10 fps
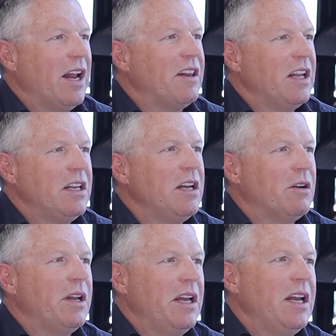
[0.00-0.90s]
I think
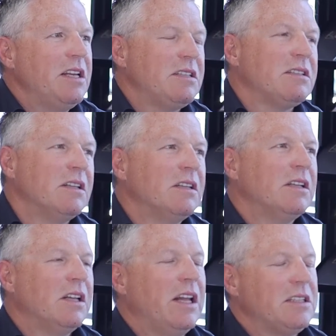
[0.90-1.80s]
it is.
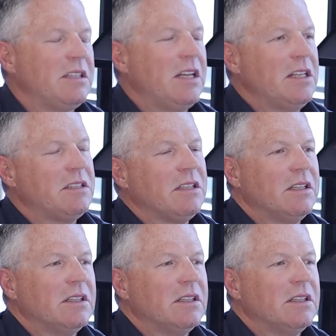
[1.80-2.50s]
There's